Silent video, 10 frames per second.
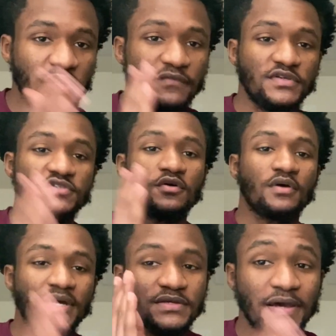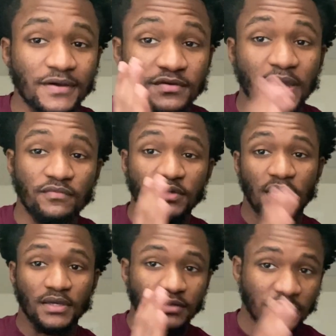Every song I, I, I
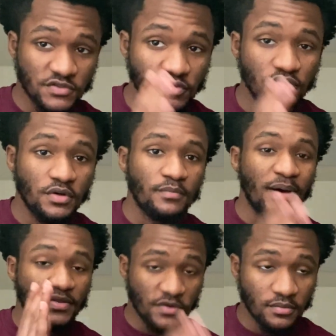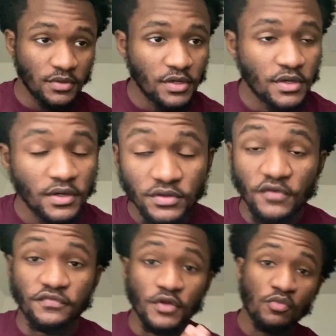react to by them, the
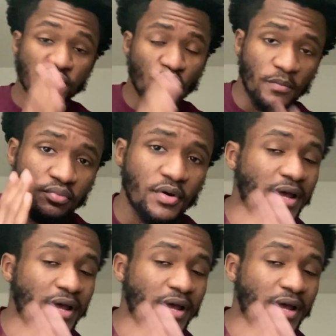flow was on point.